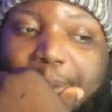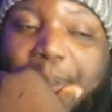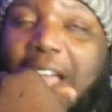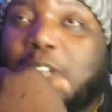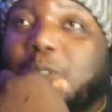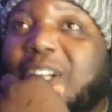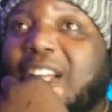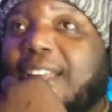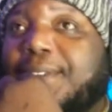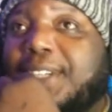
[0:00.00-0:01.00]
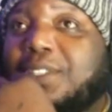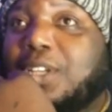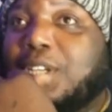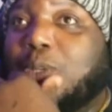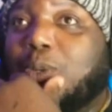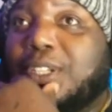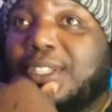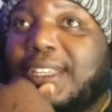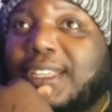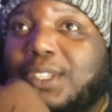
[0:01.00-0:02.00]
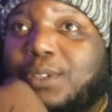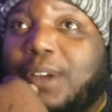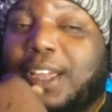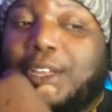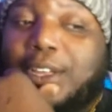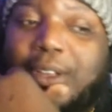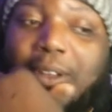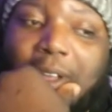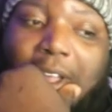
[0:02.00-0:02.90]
Packers went 11-6 on this season right here.